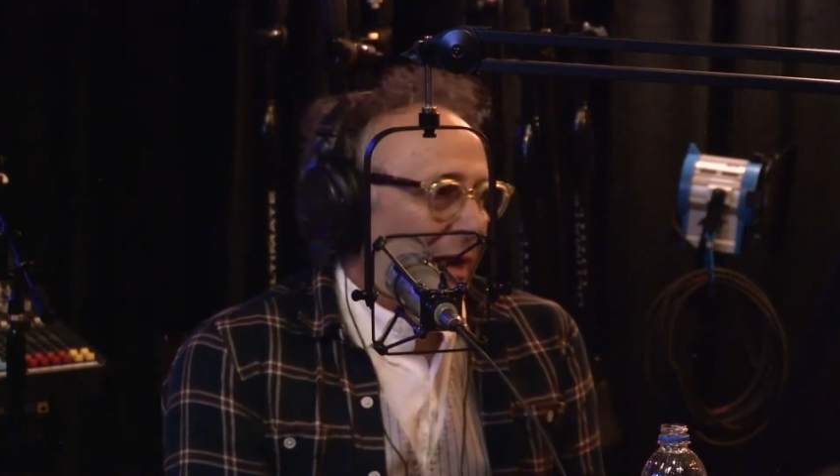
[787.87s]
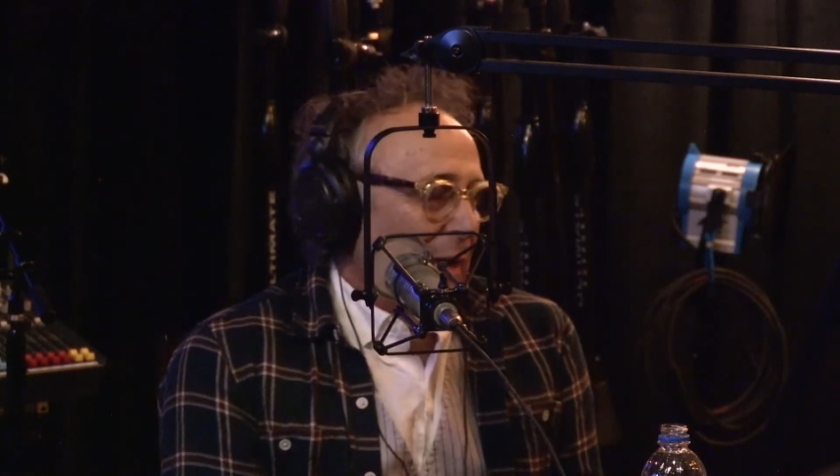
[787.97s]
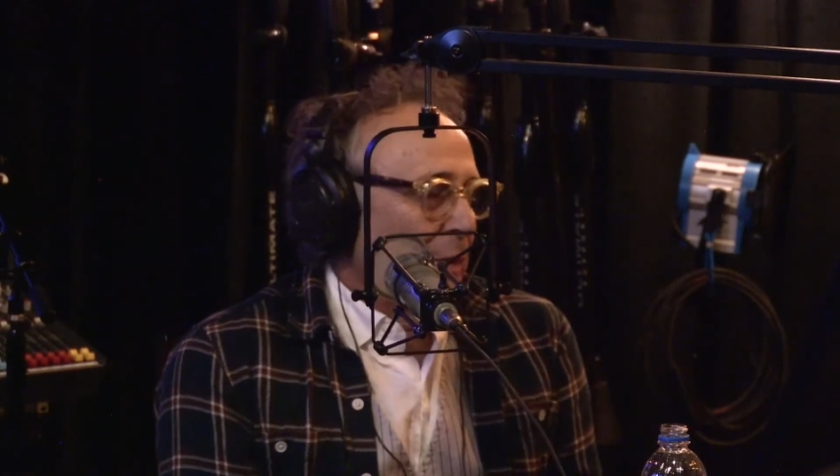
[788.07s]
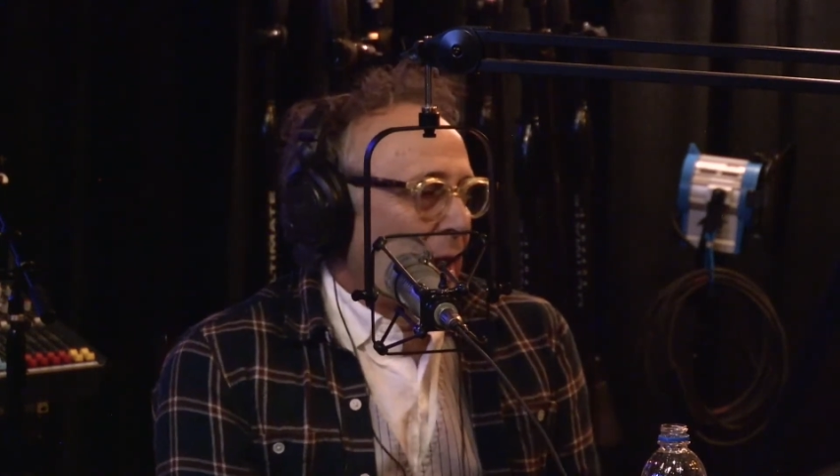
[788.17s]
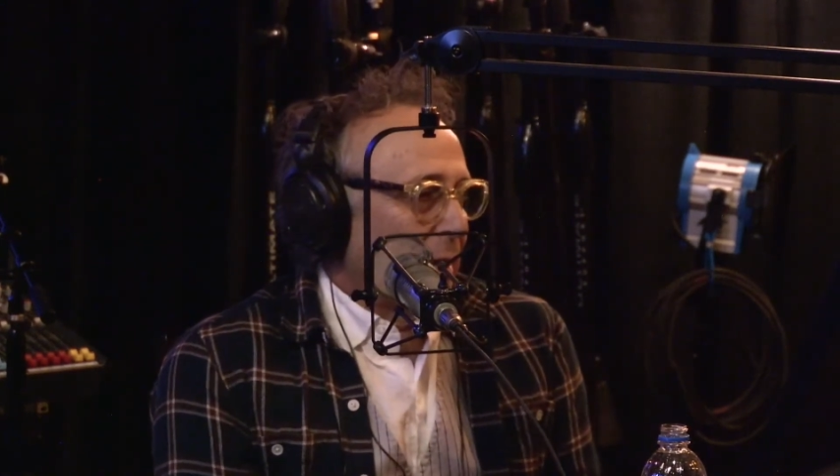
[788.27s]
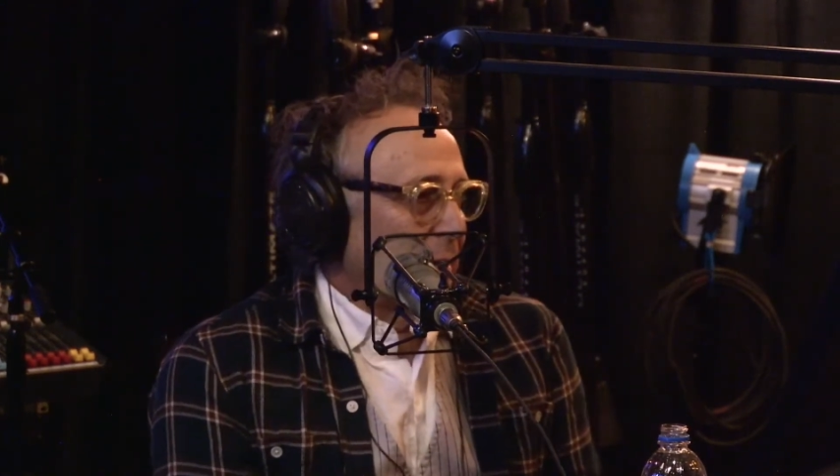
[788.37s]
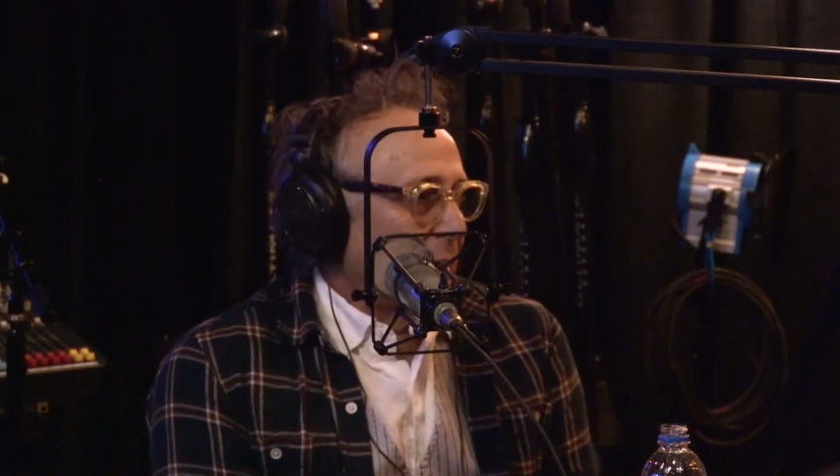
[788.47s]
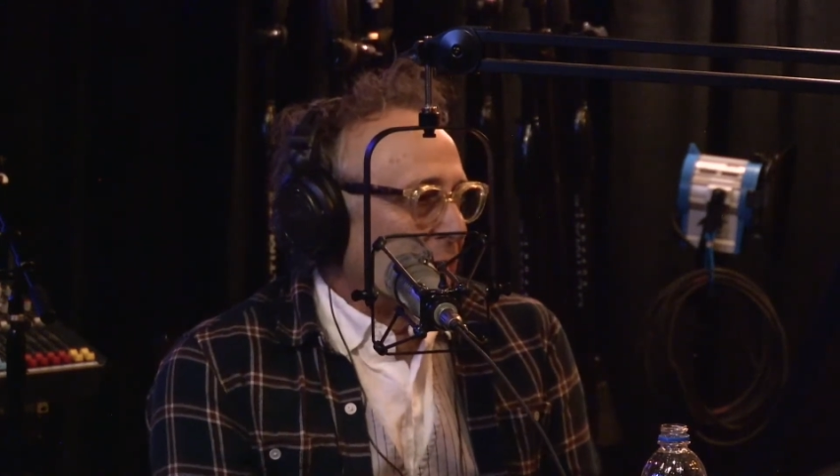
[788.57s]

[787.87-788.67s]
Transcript: I'm not an